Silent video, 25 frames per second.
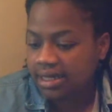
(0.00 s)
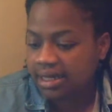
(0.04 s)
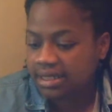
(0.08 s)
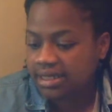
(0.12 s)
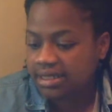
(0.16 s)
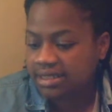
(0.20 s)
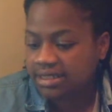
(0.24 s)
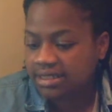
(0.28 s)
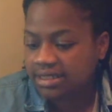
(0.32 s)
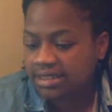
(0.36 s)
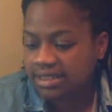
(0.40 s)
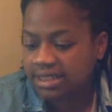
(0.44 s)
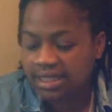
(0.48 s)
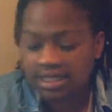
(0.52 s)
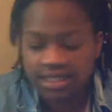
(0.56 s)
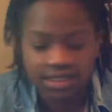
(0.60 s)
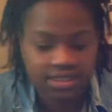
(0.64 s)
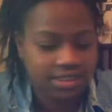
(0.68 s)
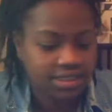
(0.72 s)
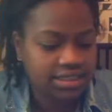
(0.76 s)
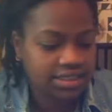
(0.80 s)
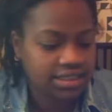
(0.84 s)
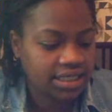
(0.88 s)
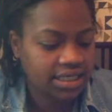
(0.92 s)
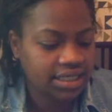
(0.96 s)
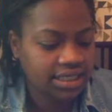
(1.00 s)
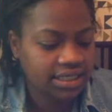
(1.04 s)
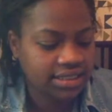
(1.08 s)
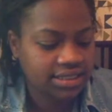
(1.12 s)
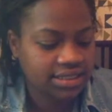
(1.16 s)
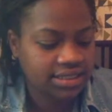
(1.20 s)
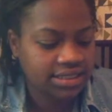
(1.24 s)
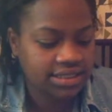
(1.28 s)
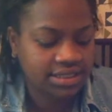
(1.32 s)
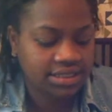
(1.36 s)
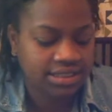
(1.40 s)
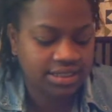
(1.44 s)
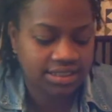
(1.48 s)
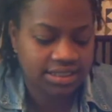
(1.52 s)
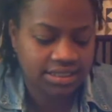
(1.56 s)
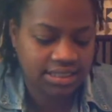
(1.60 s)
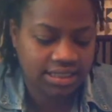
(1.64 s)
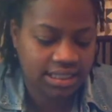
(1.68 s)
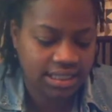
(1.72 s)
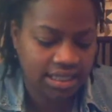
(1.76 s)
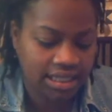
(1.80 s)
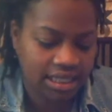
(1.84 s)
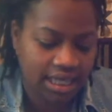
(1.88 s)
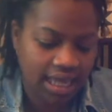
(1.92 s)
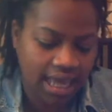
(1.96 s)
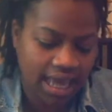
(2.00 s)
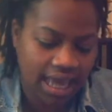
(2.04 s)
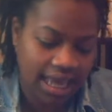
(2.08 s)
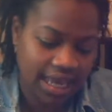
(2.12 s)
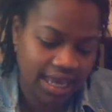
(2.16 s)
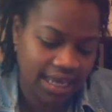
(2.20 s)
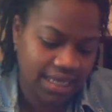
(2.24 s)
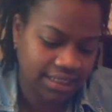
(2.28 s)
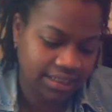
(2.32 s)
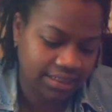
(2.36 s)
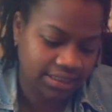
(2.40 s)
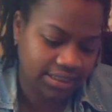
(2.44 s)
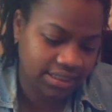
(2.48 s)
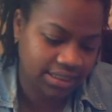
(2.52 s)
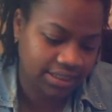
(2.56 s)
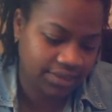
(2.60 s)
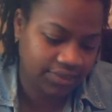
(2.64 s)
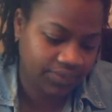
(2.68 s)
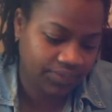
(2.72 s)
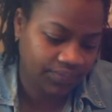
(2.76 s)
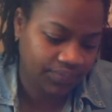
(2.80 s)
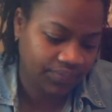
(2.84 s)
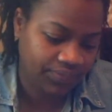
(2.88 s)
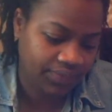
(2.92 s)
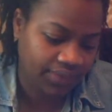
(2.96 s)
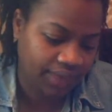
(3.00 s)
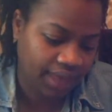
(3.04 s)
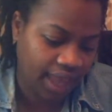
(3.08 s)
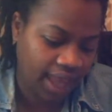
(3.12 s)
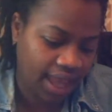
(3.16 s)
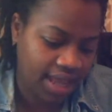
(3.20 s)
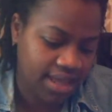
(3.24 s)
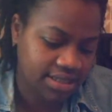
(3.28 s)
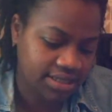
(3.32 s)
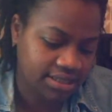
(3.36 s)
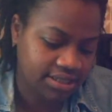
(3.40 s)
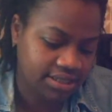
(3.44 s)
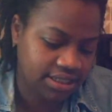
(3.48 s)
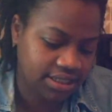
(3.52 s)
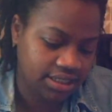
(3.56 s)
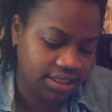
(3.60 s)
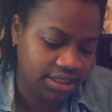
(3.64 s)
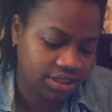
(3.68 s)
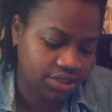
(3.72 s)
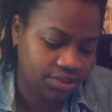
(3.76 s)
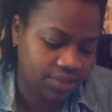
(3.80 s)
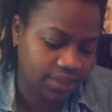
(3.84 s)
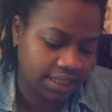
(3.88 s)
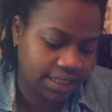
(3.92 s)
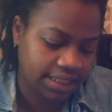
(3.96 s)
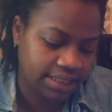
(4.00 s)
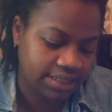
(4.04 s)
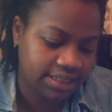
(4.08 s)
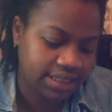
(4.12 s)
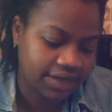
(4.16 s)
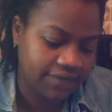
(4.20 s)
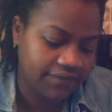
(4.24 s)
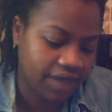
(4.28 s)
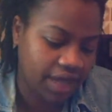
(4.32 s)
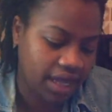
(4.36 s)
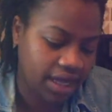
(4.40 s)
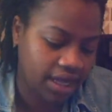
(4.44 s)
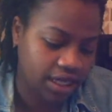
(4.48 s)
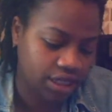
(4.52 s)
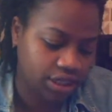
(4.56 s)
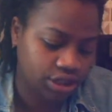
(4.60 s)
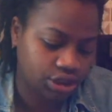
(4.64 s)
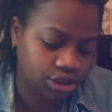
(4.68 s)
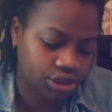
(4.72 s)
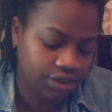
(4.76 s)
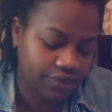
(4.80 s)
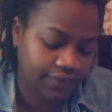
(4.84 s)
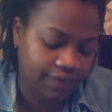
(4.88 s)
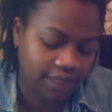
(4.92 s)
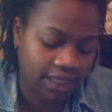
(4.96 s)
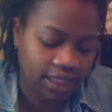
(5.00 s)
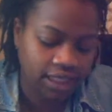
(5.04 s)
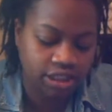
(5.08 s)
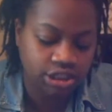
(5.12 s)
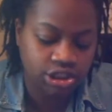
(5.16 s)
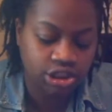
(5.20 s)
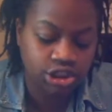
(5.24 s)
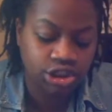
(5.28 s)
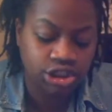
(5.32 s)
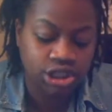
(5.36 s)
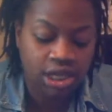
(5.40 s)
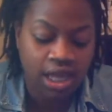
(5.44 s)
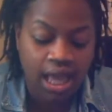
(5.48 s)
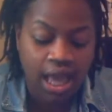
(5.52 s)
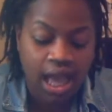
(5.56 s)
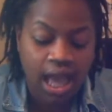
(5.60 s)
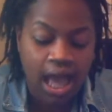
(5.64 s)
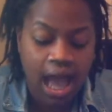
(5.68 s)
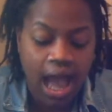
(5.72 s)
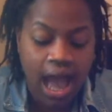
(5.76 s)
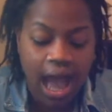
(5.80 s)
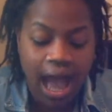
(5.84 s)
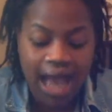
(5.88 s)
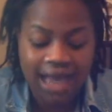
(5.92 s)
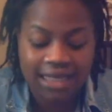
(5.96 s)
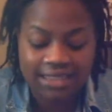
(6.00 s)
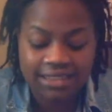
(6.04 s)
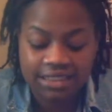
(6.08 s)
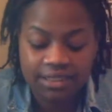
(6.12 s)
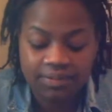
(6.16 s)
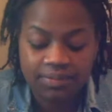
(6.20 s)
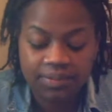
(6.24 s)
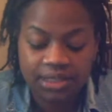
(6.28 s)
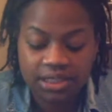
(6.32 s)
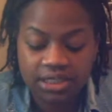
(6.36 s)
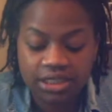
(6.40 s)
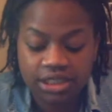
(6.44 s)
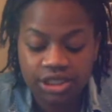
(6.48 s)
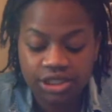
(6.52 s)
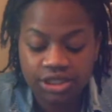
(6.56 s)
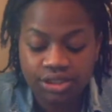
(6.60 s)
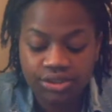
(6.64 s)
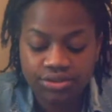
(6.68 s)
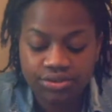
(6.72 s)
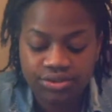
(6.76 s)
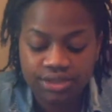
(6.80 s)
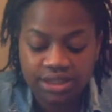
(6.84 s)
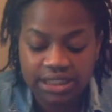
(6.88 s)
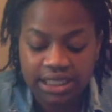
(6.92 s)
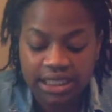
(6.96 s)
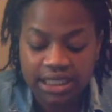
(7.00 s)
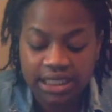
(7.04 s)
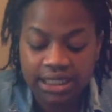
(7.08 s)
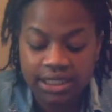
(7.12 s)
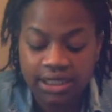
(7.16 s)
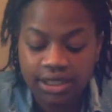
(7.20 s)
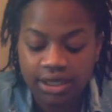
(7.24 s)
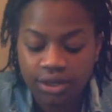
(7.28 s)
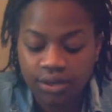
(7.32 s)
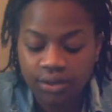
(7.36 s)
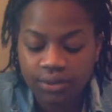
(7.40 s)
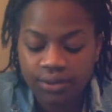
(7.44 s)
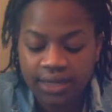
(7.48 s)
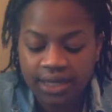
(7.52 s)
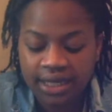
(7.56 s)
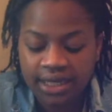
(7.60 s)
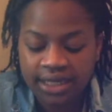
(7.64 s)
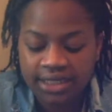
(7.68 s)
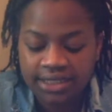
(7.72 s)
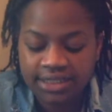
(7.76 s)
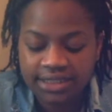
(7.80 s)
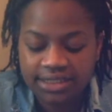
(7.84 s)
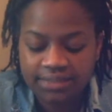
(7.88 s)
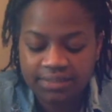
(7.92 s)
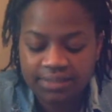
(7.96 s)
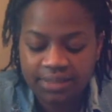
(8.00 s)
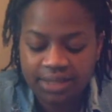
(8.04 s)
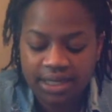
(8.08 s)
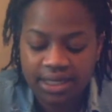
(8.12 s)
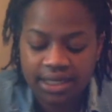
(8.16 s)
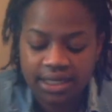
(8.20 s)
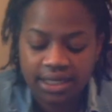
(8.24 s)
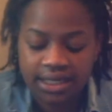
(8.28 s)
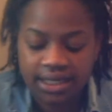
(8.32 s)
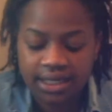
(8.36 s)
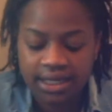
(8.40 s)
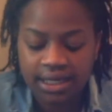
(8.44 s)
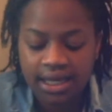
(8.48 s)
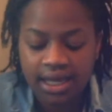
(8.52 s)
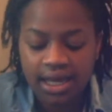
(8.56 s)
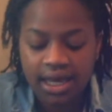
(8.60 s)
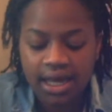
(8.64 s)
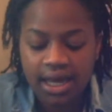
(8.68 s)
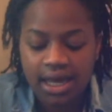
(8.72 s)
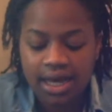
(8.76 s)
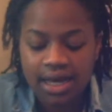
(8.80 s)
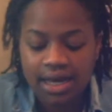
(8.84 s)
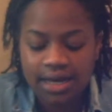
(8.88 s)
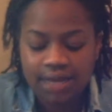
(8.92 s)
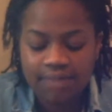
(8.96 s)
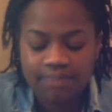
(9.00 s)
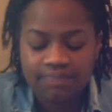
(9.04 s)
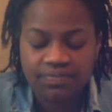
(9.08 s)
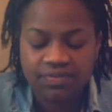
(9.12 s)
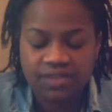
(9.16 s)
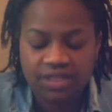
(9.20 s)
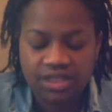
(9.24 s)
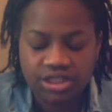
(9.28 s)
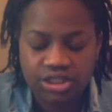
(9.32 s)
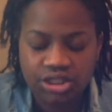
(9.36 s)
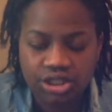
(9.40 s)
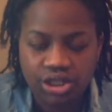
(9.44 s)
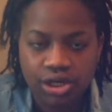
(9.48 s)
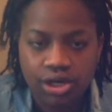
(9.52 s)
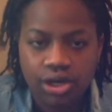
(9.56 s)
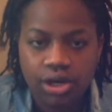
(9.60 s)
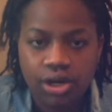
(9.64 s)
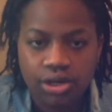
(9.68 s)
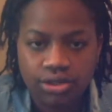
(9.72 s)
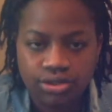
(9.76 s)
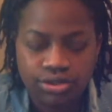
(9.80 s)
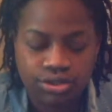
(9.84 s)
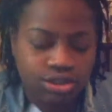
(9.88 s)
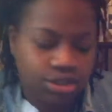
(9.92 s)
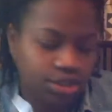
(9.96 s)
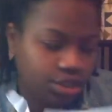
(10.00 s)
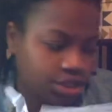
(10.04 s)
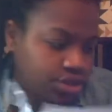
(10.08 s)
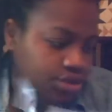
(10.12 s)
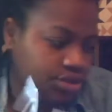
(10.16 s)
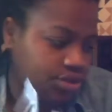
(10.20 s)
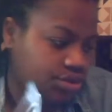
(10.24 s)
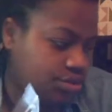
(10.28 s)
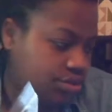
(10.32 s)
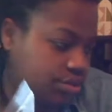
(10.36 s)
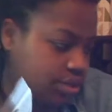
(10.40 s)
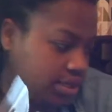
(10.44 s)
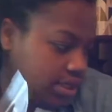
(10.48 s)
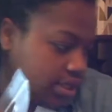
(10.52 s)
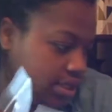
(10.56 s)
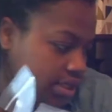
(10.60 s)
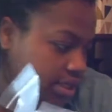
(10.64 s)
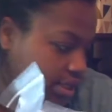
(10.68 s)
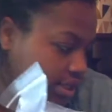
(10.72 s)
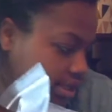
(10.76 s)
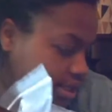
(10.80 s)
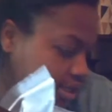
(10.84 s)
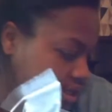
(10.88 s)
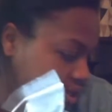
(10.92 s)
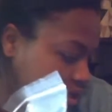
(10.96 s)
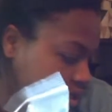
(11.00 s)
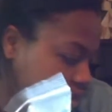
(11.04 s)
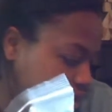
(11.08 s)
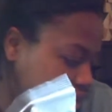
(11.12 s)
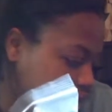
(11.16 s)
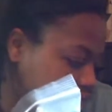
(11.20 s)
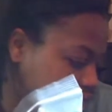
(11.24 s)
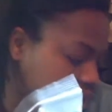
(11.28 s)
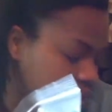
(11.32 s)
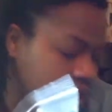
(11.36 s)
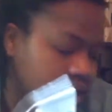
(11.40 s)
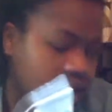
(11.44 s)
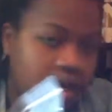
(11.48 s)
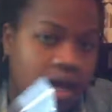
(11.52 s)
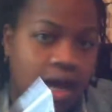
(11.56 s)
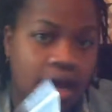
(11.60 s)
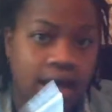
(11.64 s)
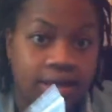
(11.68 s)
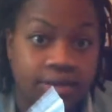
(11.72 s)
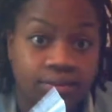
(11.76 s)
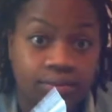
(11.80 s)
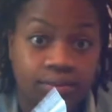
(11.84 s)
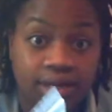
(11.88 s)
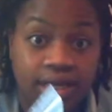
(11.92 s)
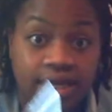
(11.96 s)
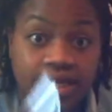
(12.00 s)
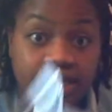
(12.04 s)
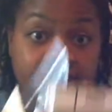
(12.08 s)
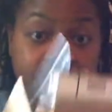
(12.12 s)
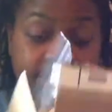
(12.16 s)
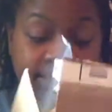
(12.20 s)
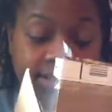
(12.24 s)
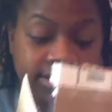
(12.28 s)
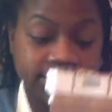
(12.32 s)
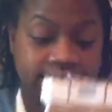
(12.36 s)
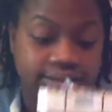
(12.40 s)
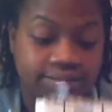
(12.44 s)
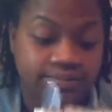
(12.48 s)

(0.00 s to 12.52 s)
CD6, CD8, and CD20s, and I've got 100 of each. I typically use Eco Wicks, but these are also cotton wicks.